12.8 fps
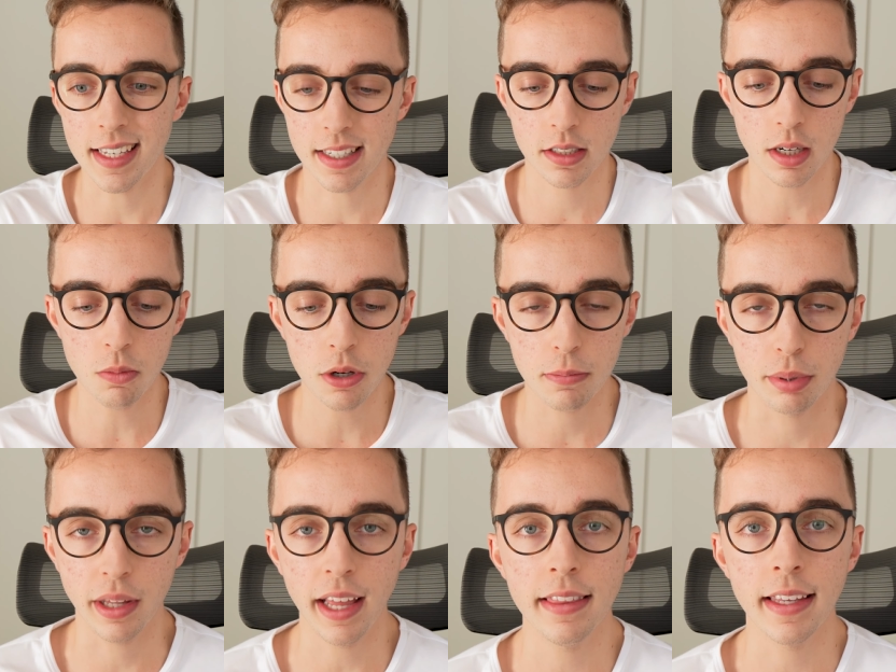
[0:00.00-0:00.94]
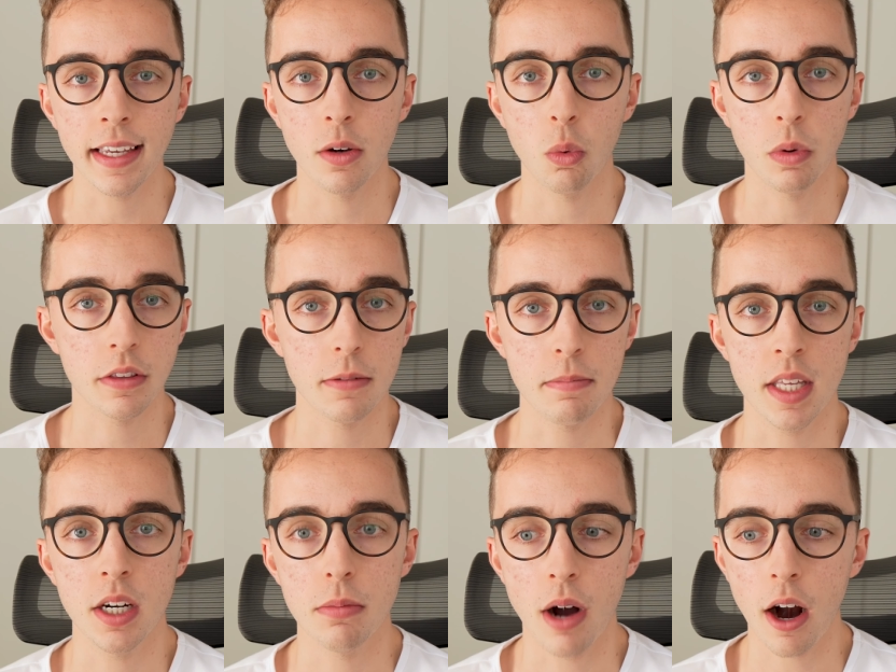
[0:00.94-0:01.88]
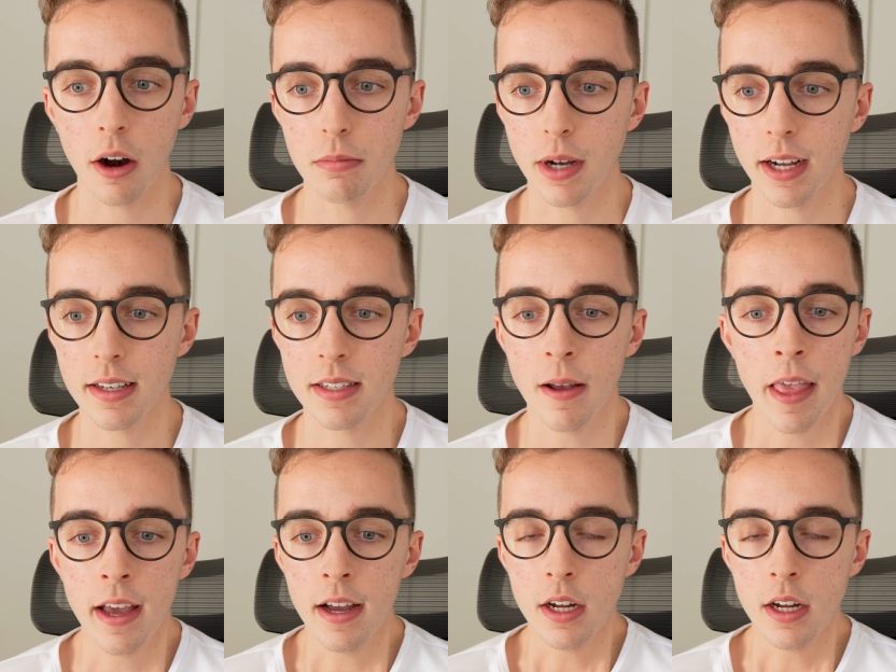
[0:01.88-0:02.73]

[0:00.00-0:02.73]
is somewhat blending with the media buyer because